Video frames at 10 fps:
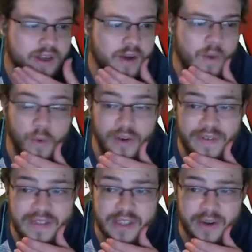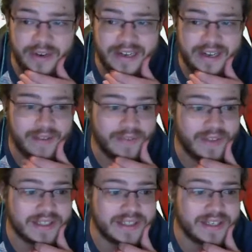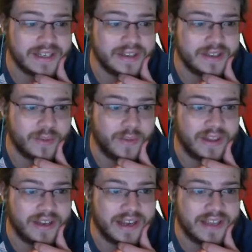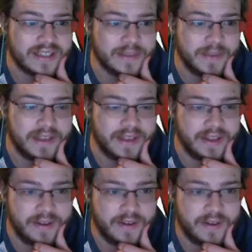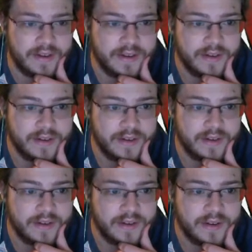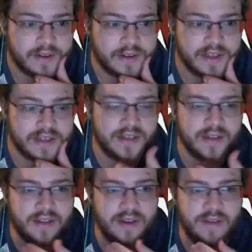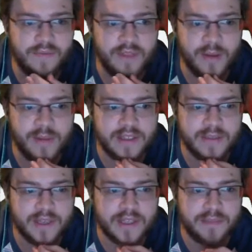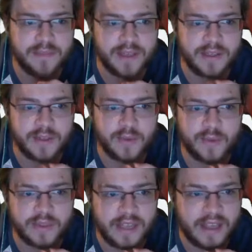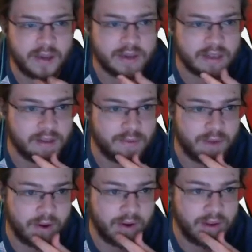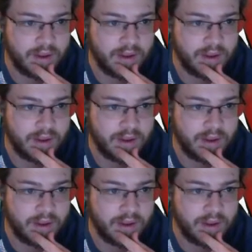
Or even Zarina if that's the way that it has to be. Because the Flare Blitz plus Blizzard will take out the Clefairy